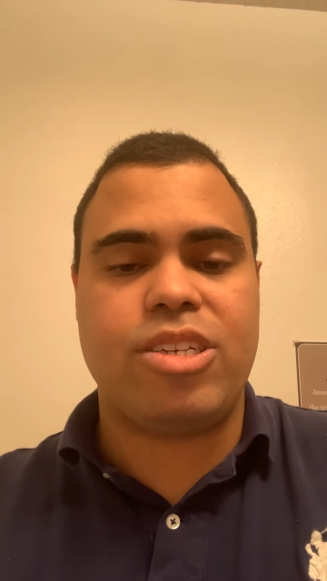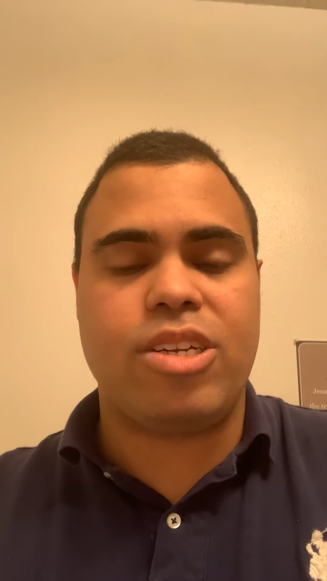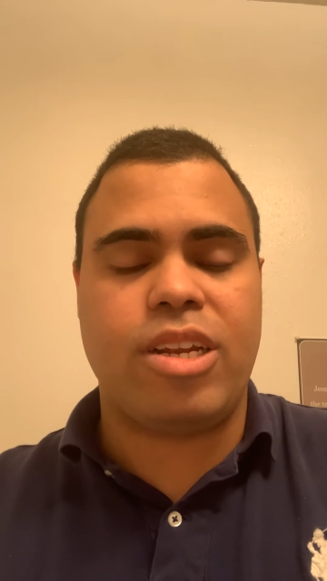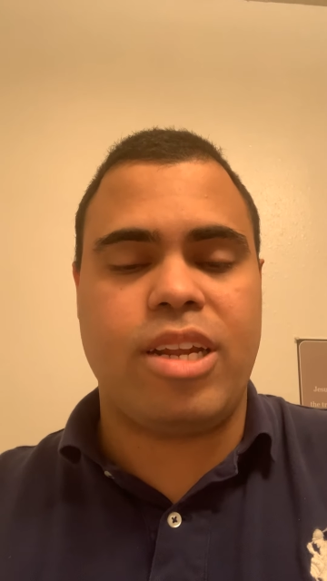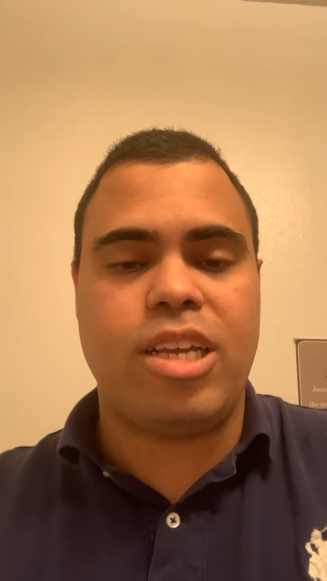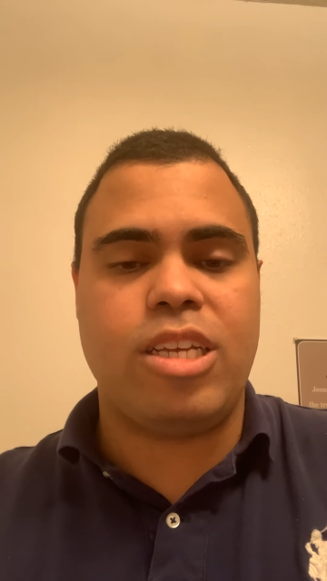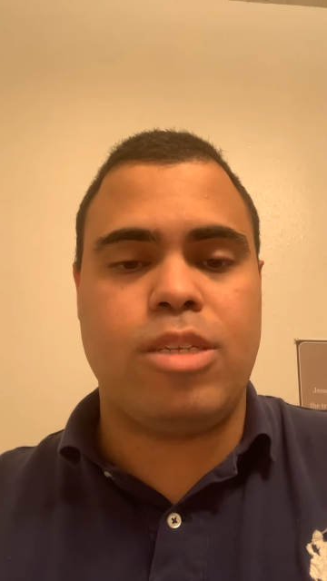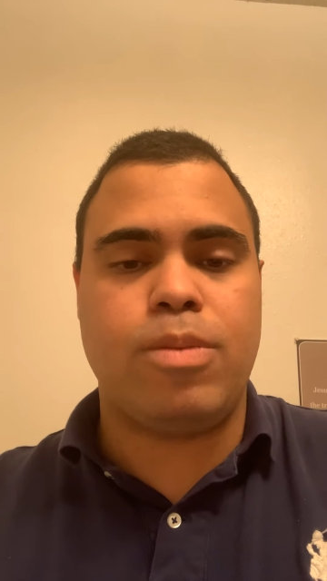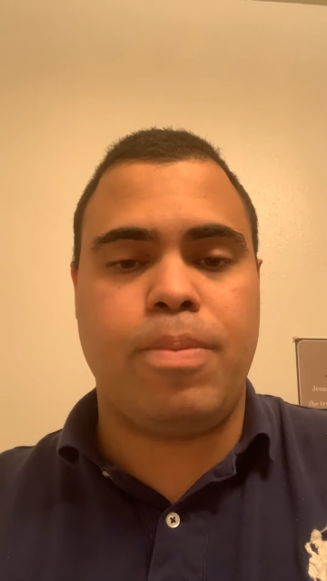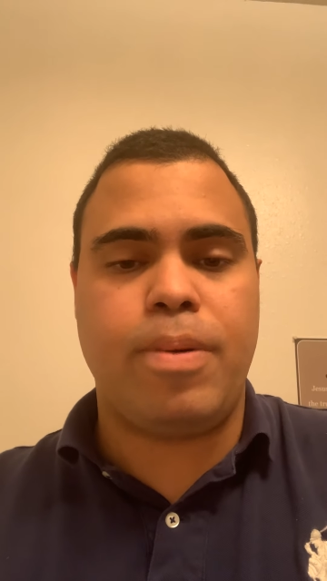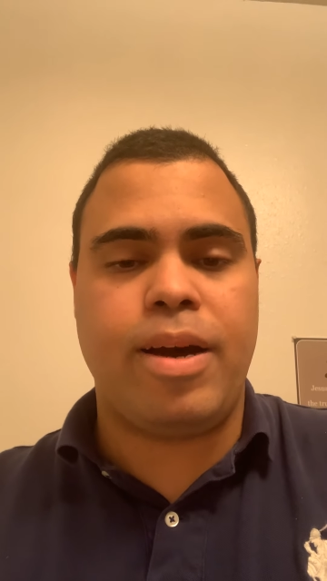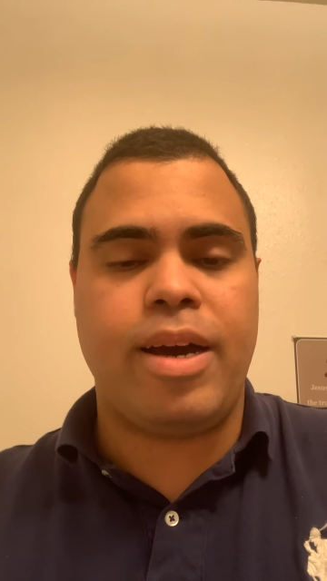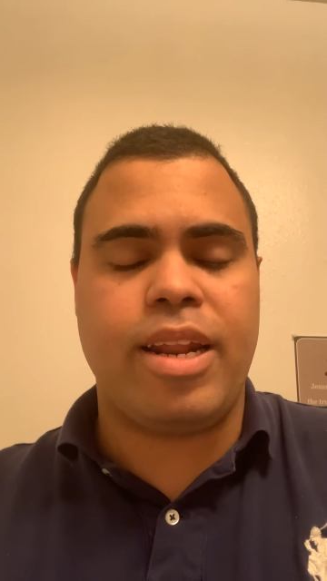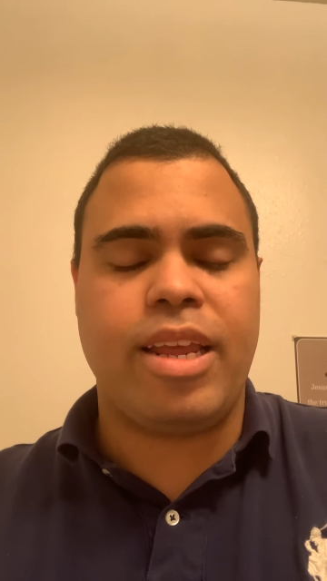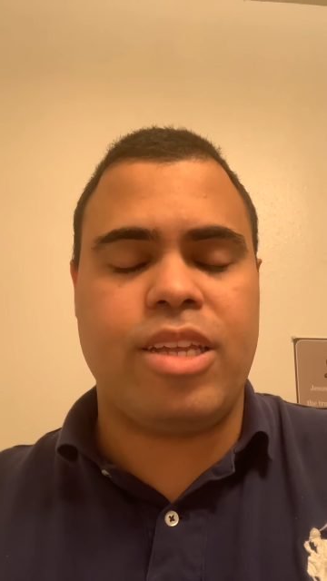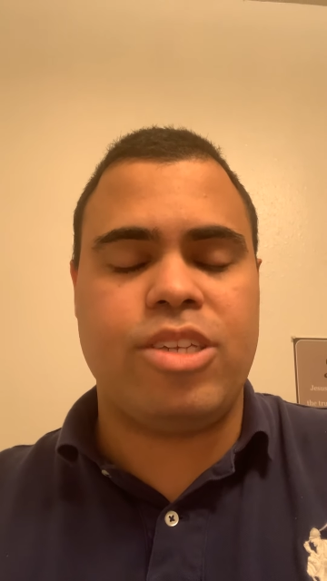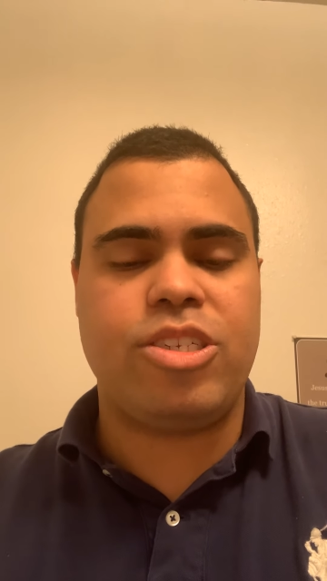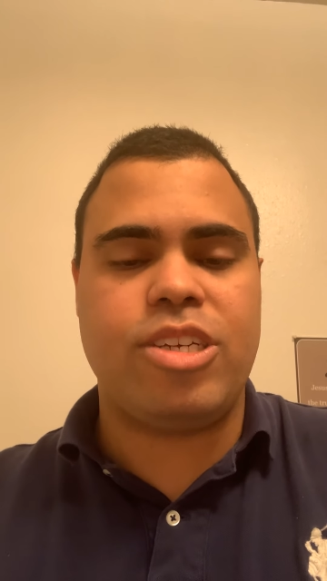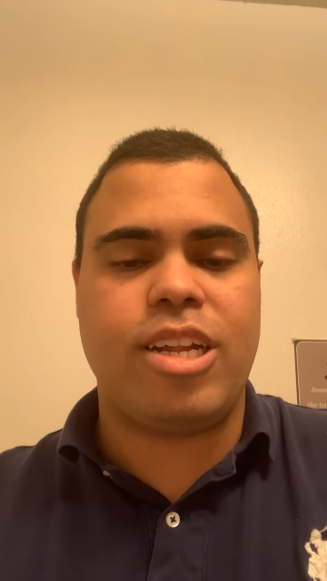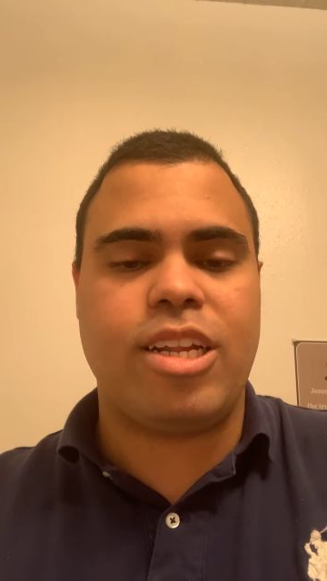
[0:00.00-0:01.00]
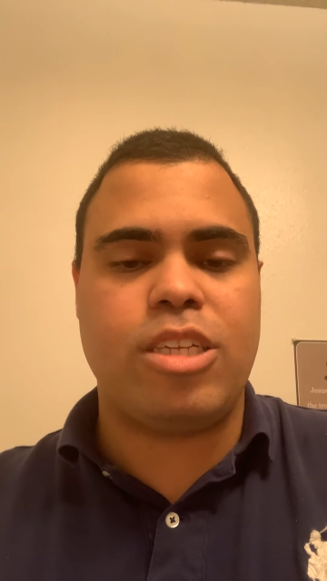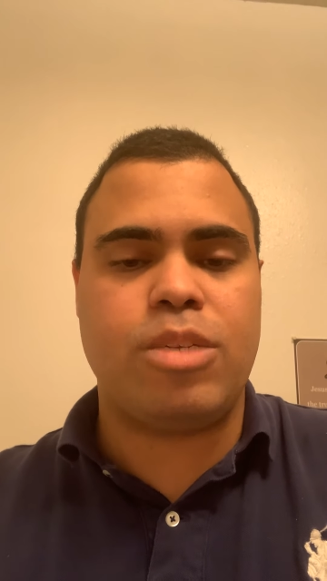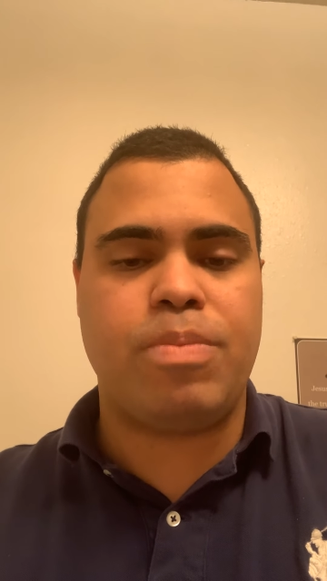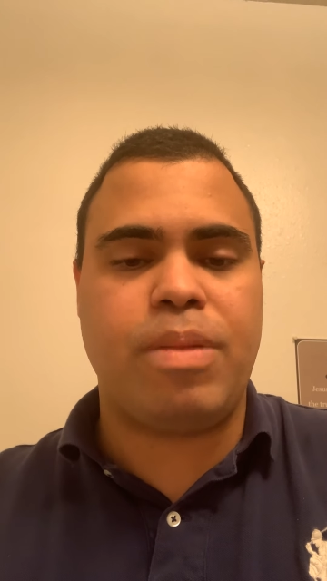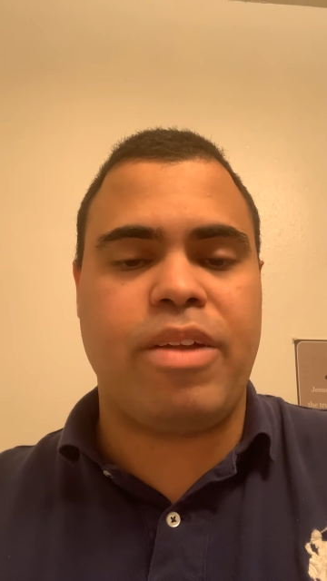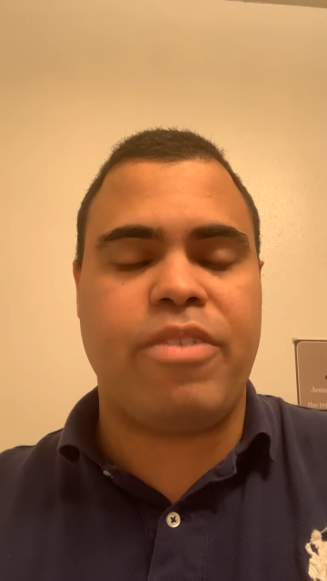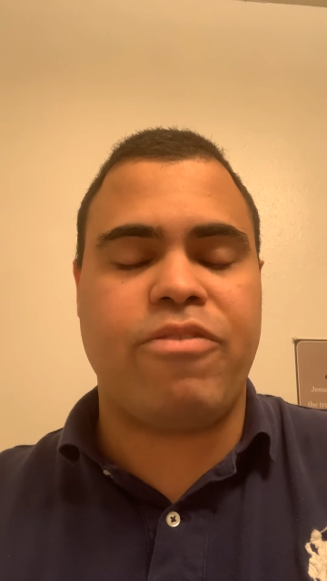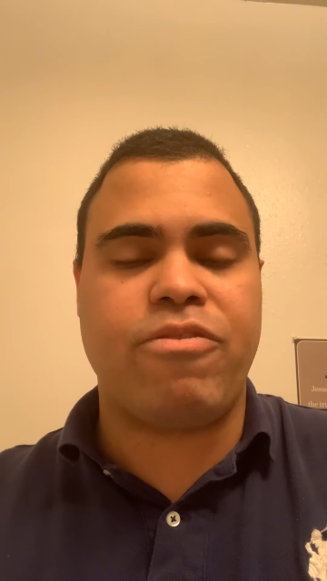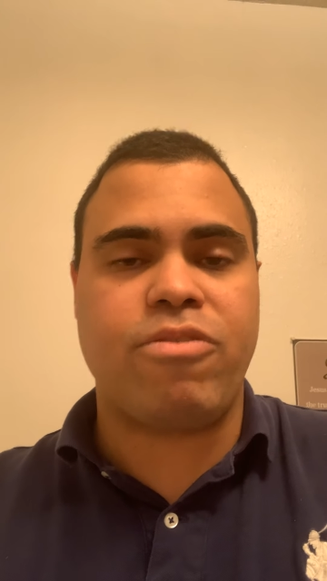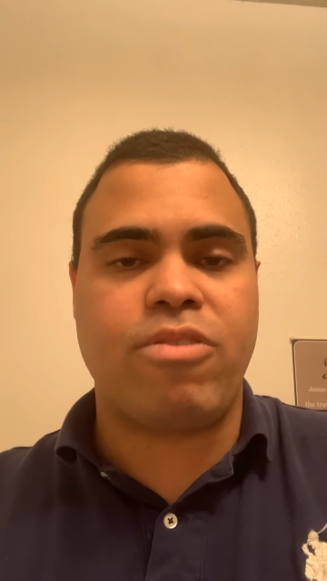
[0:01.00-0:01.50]
on his body and shed his
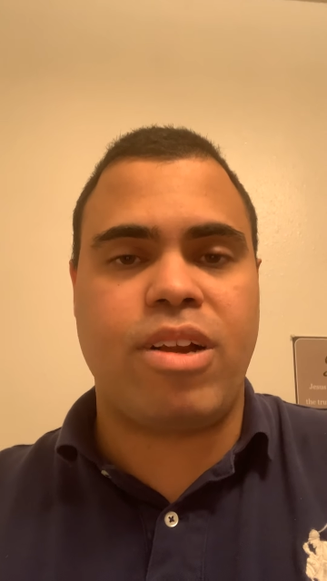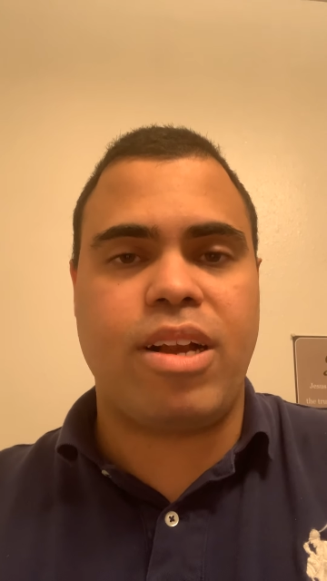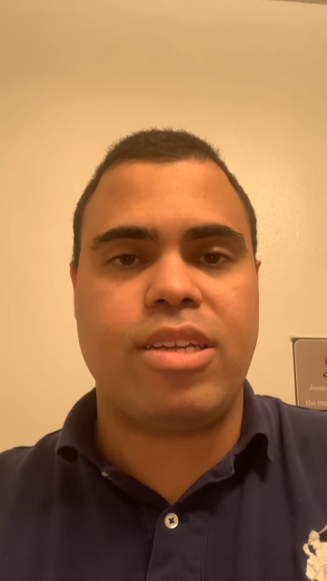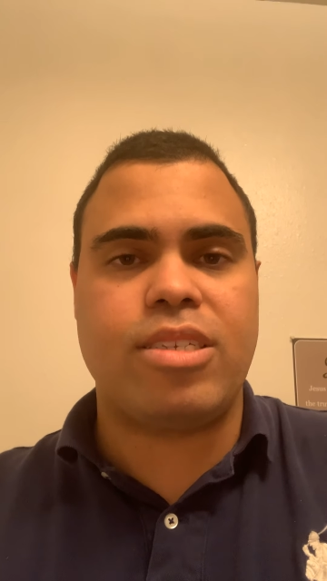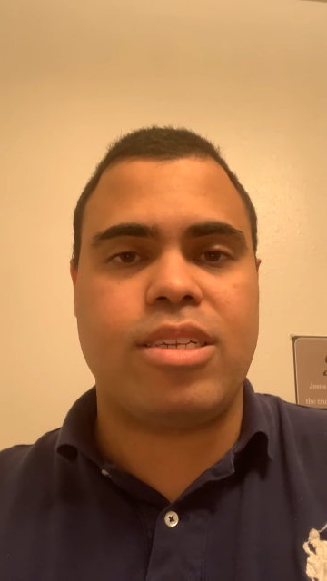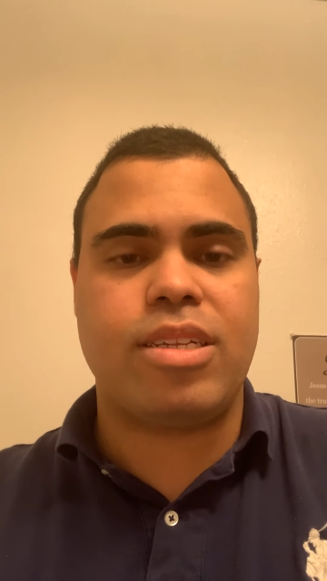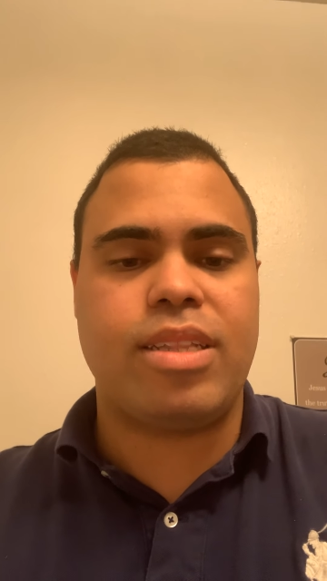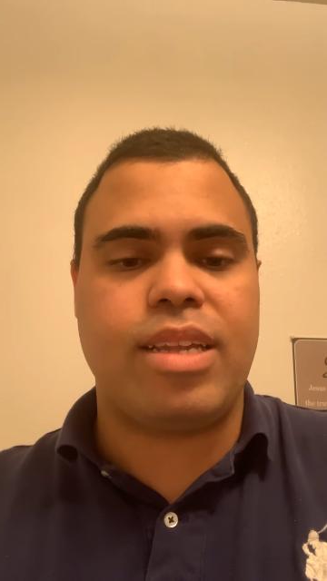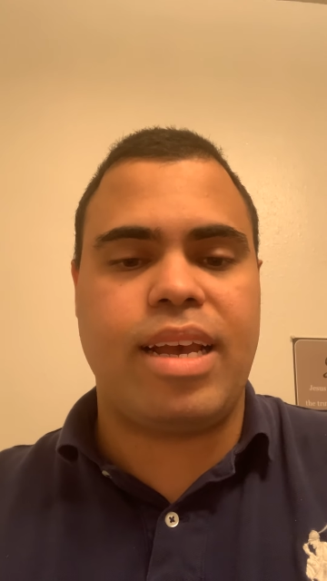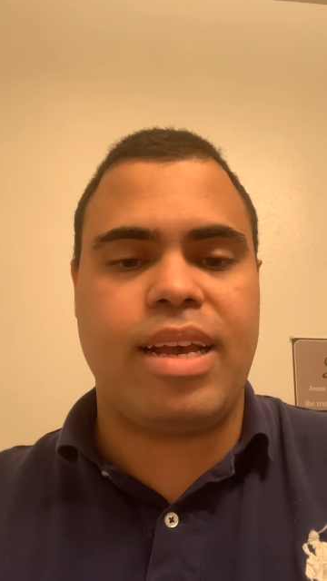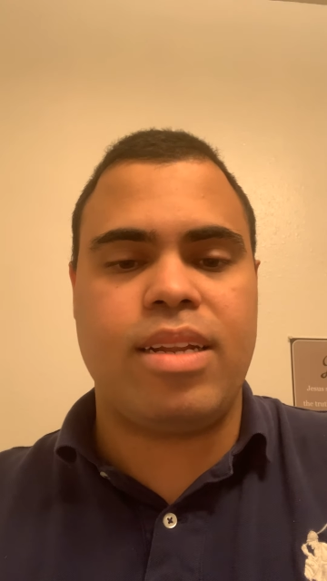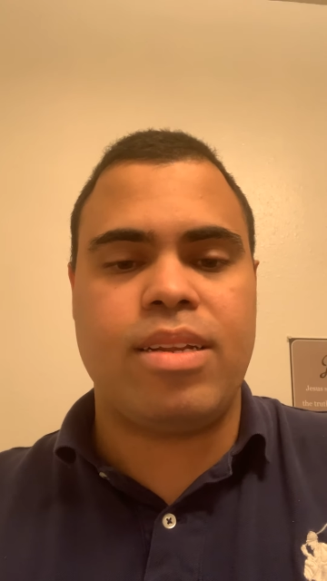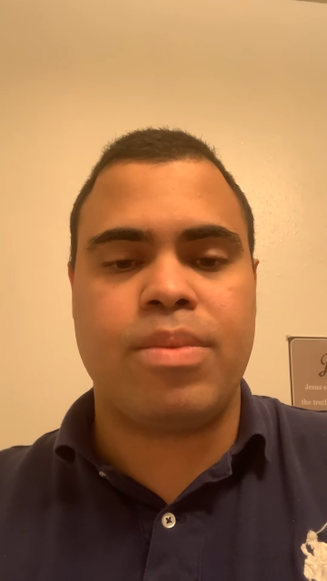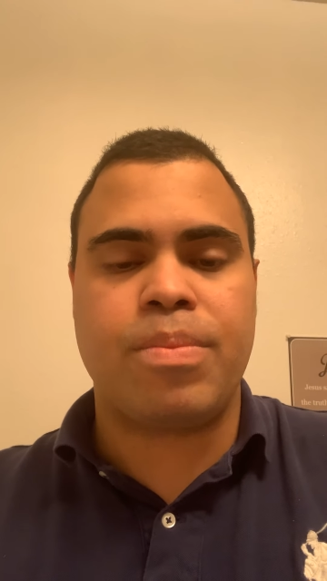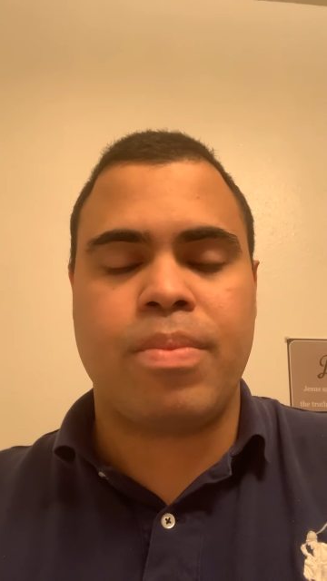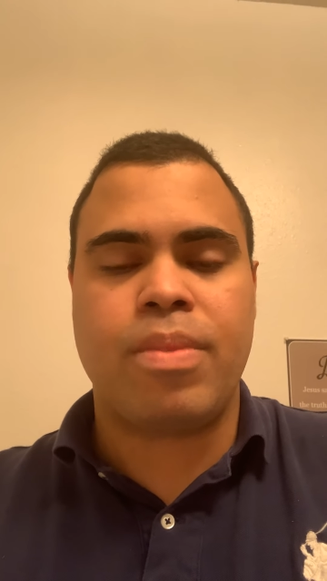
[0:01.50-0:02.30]
blood for us on that